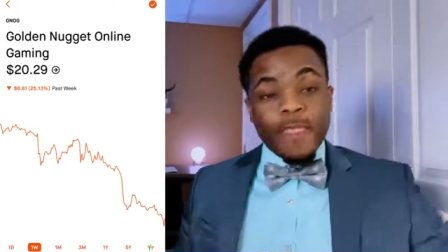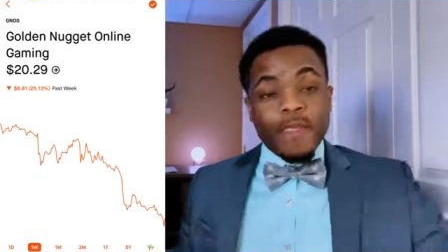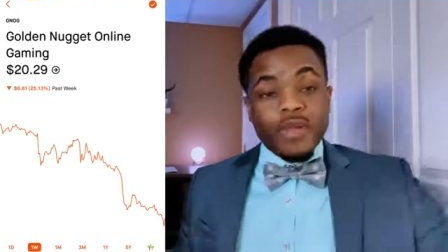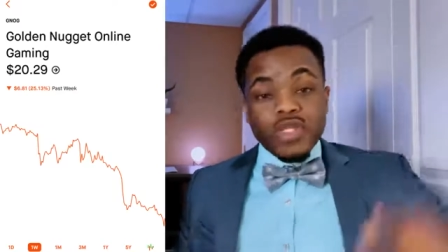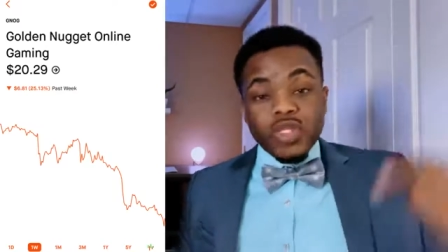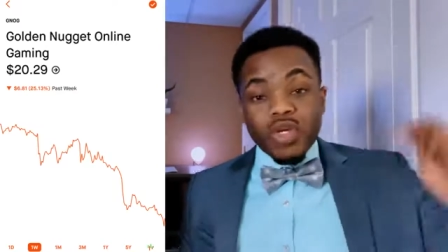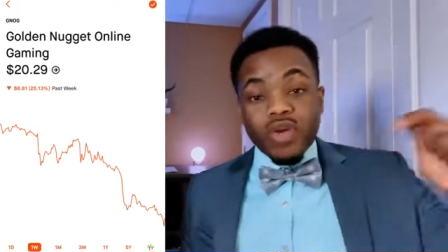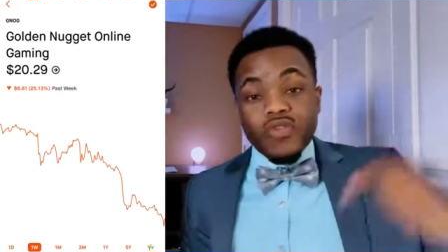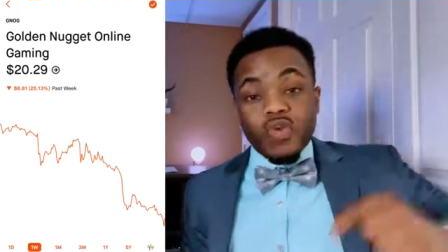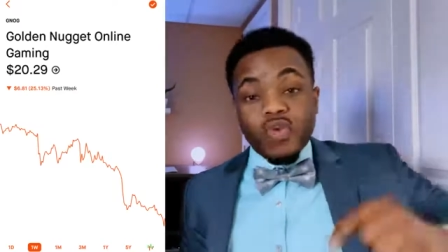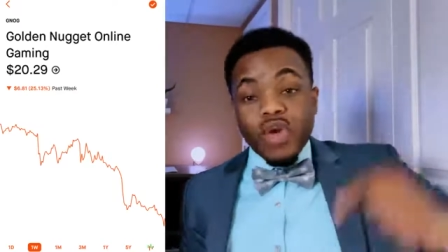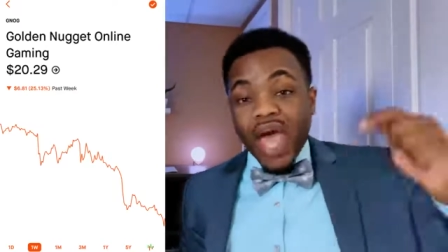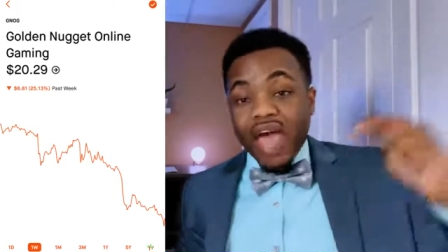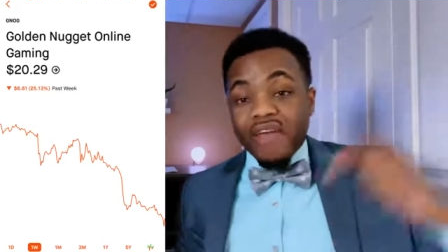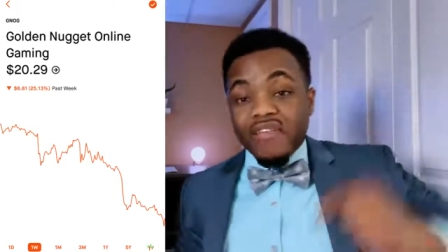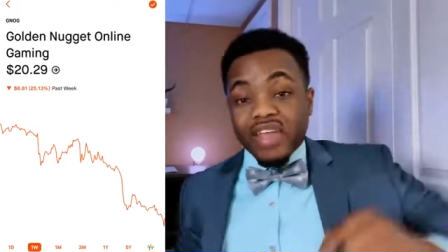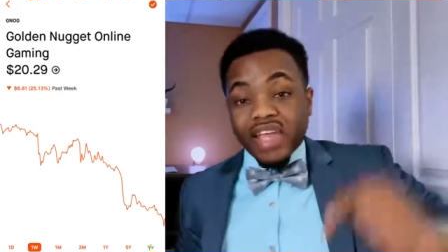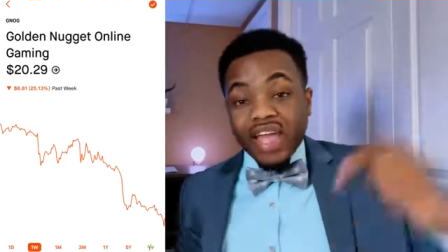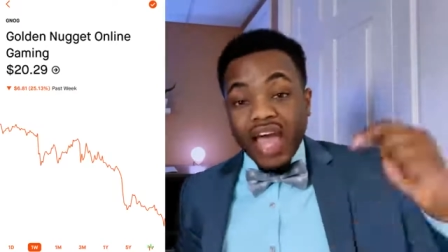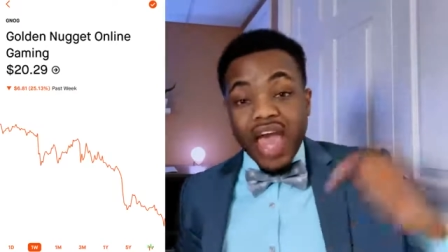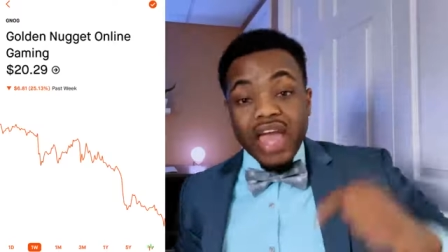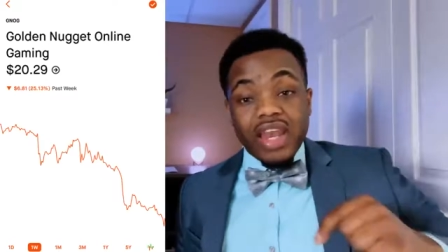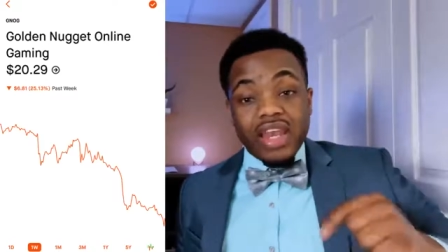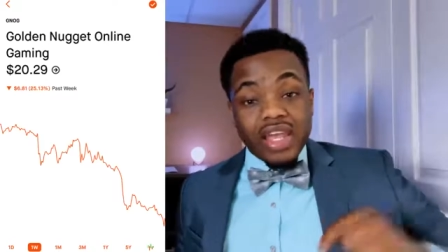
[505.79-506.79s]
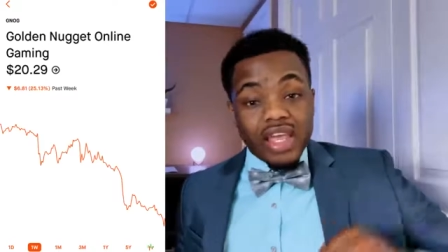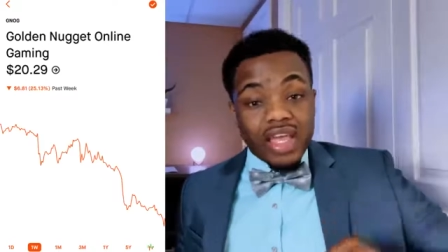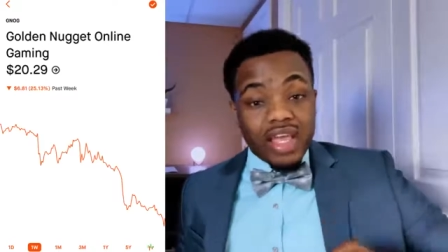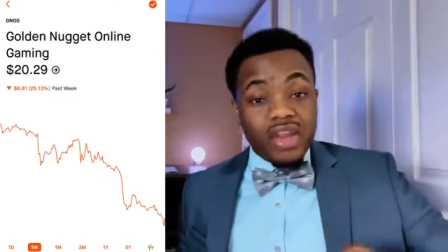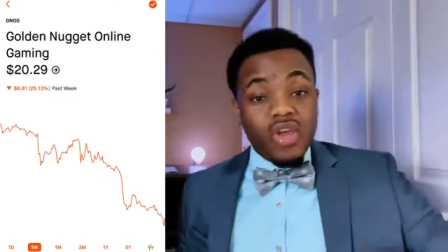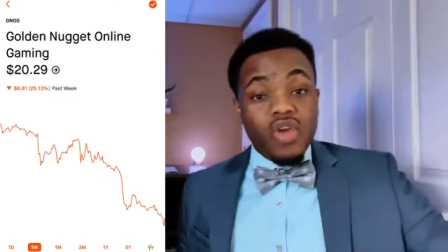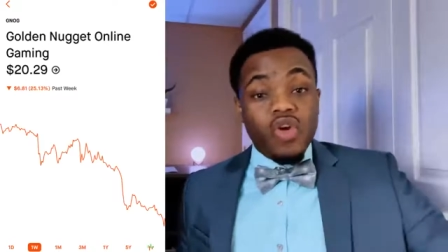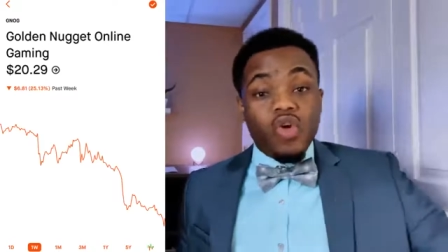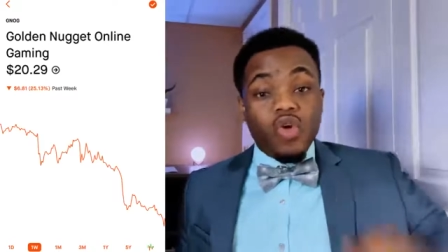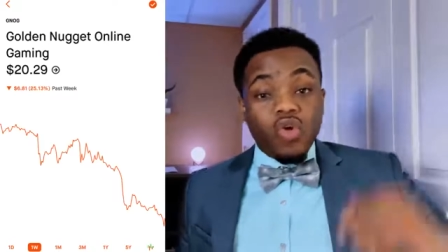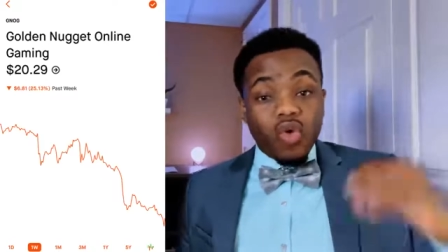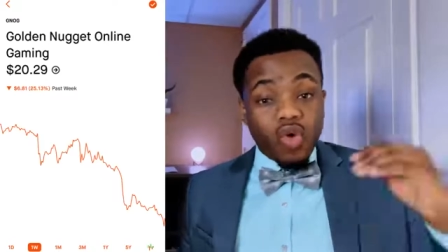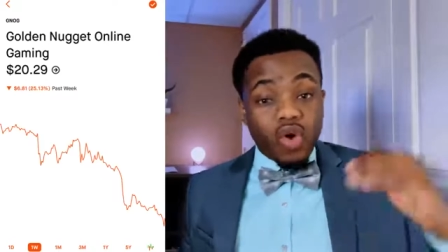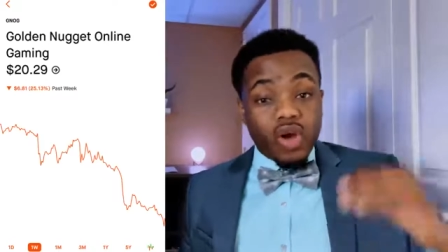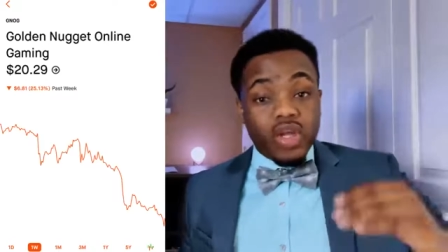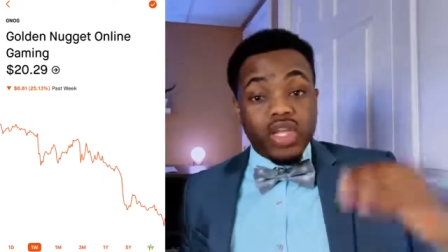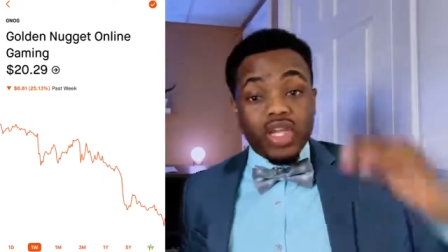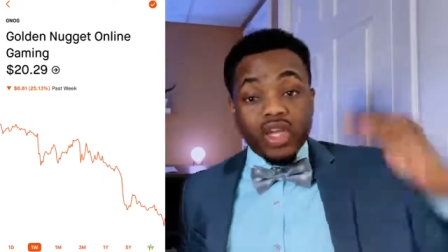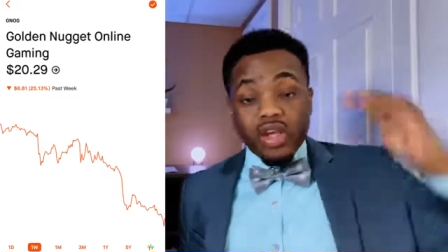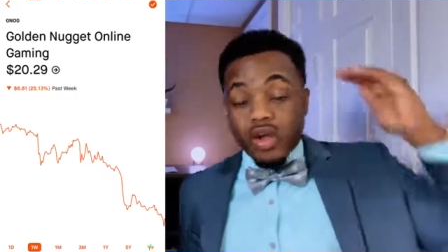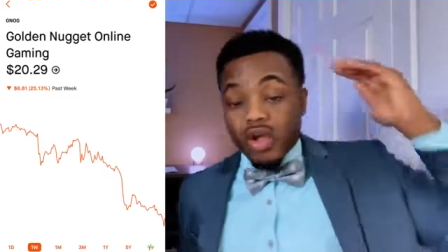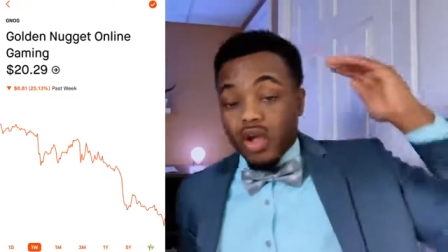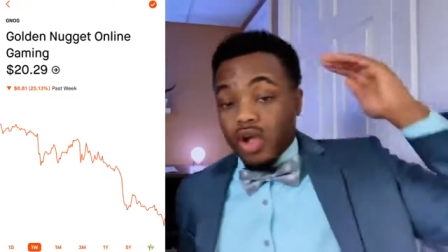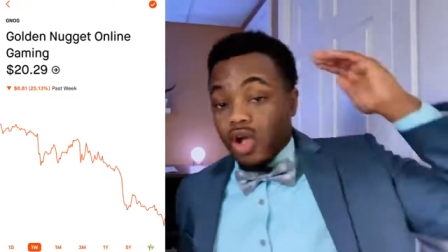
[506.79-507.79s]
So if you haven't gotten in, or
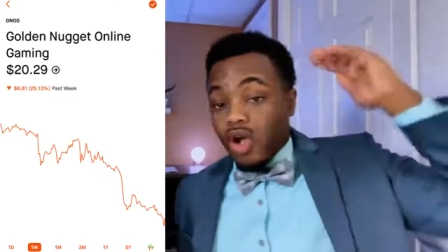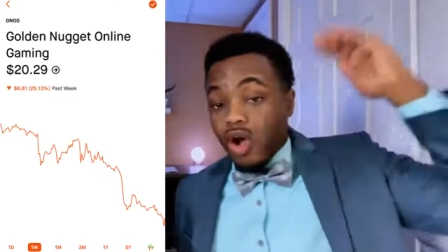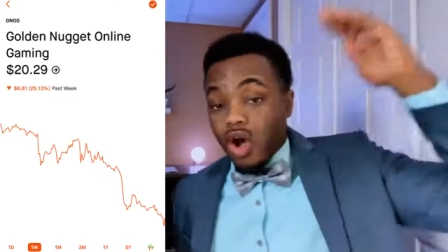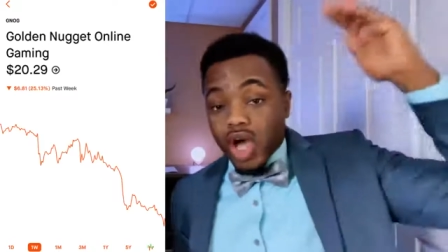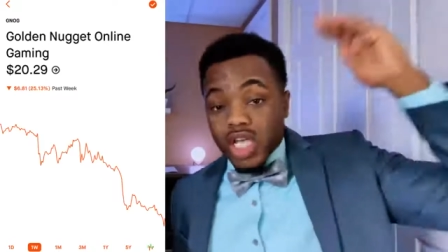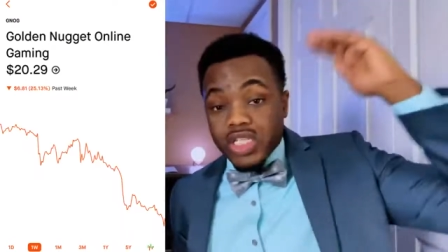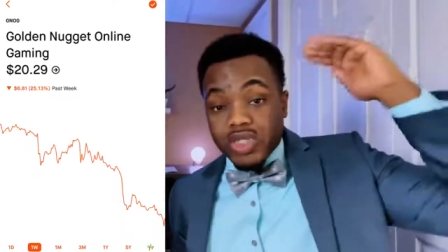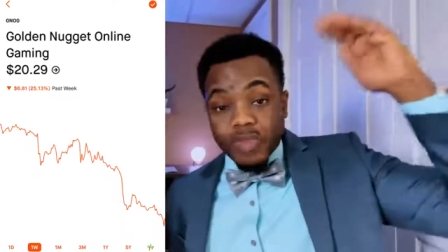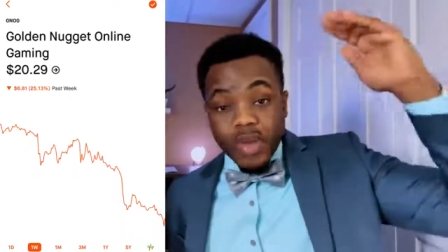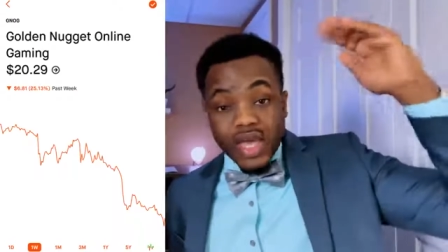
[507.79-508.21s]
your cost